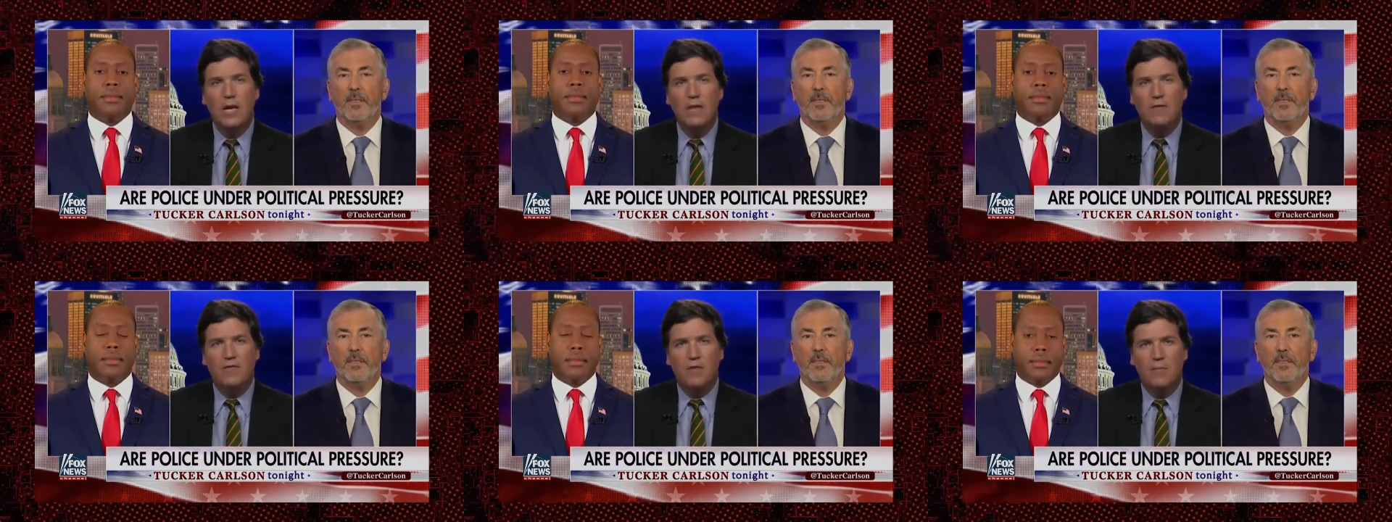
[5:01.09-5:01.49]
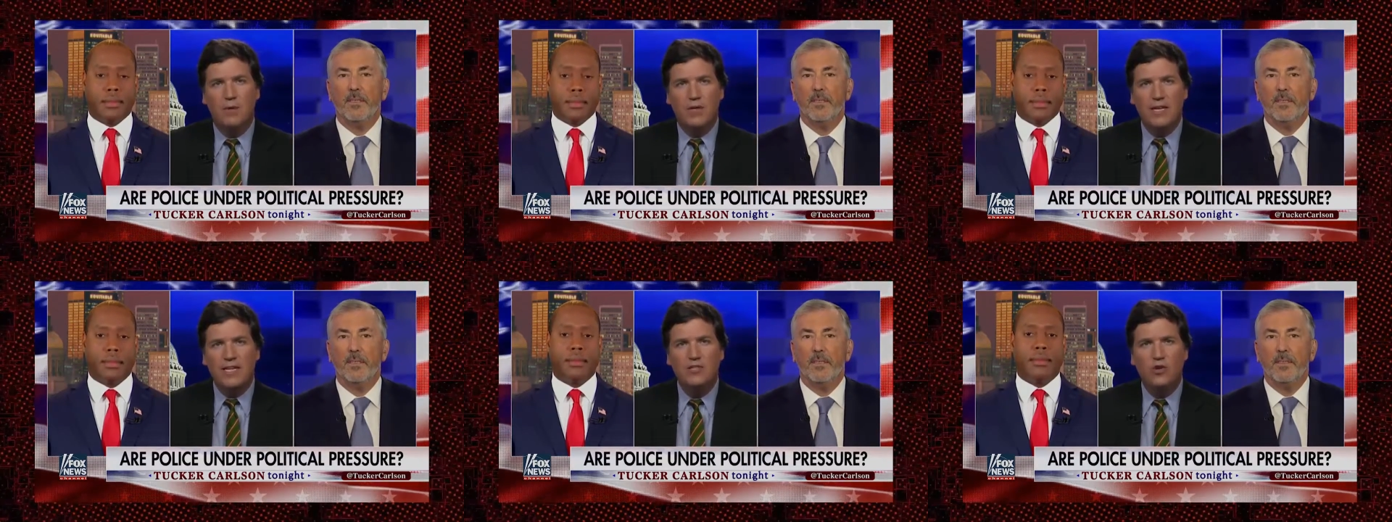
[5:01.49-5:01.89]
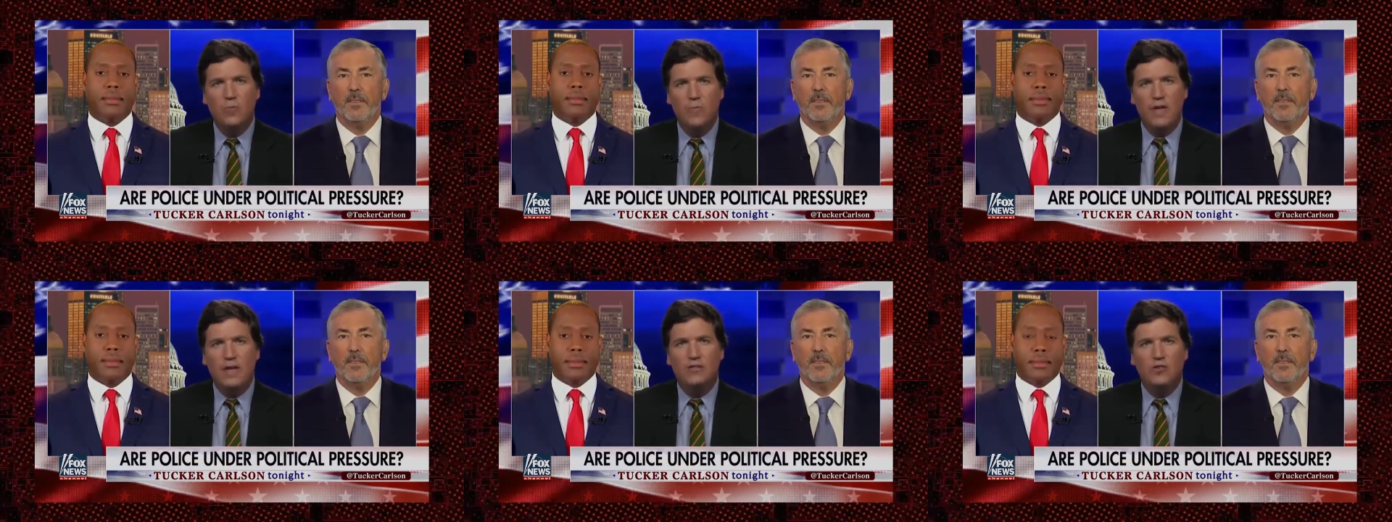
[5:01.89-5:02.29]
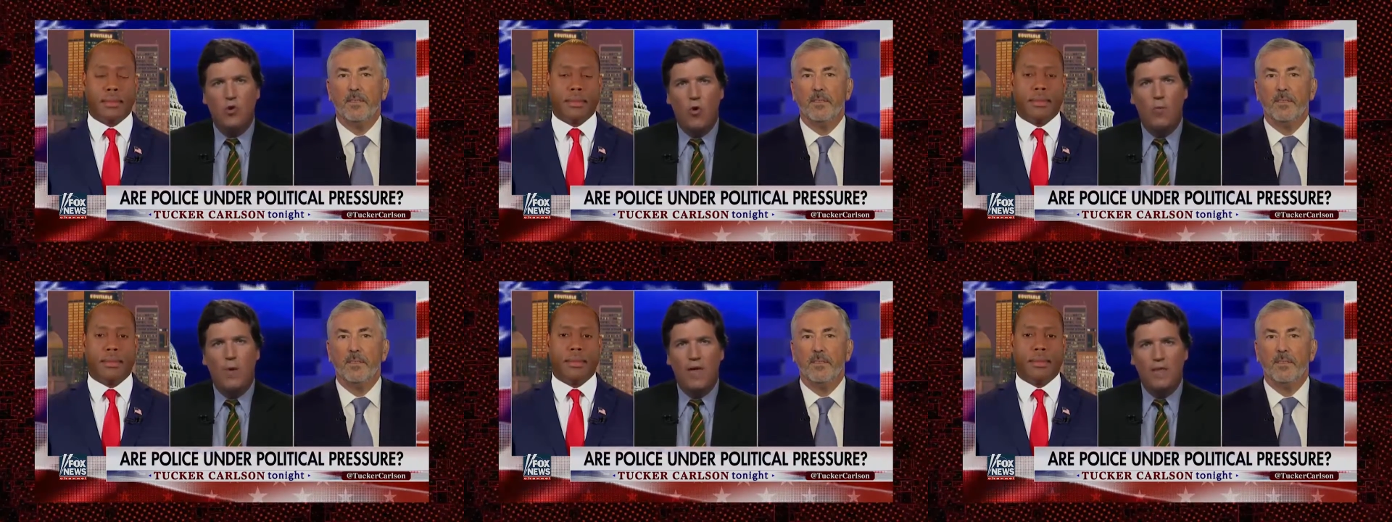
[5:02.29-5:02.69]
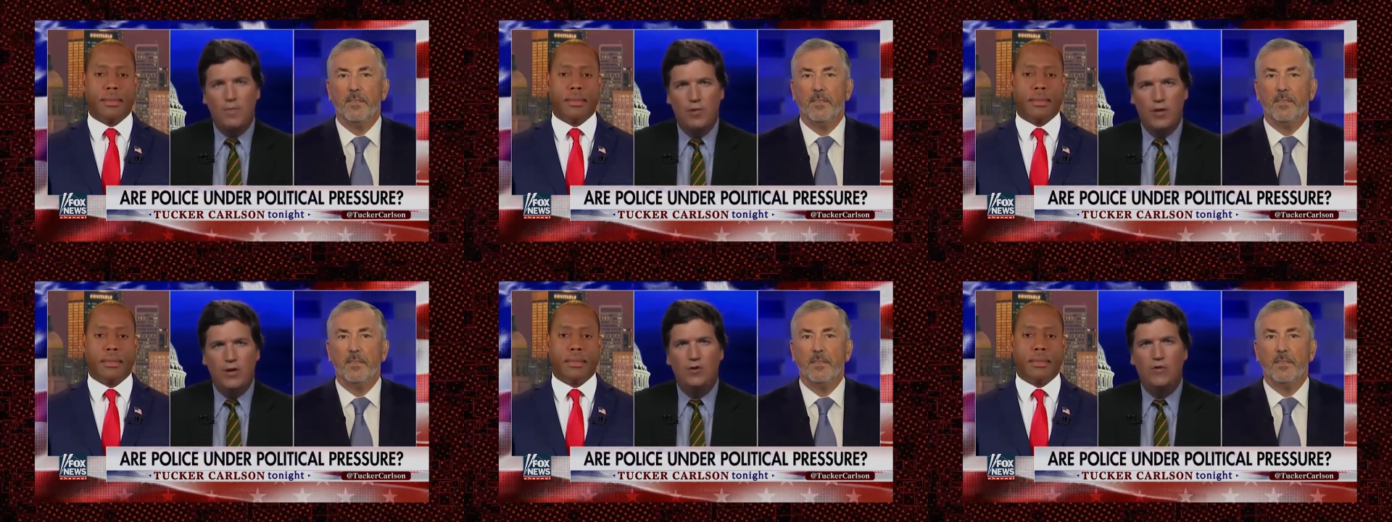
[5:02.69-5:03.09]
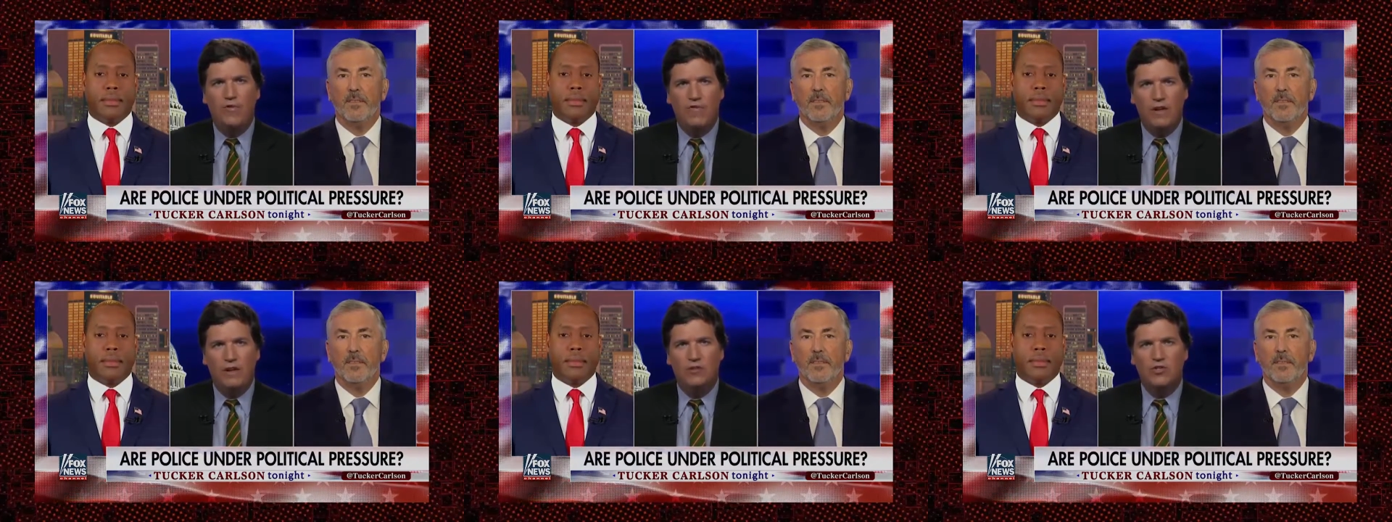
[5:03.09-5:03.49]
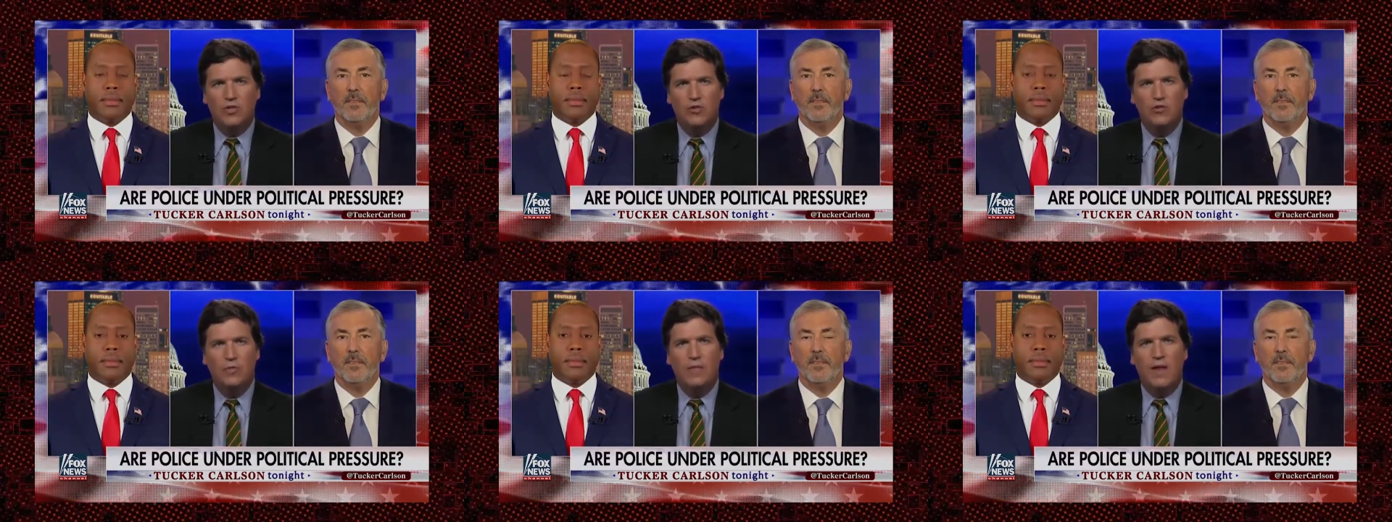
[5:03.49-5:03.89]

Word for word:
Speaker 1: that the police are being told by the political figures to whom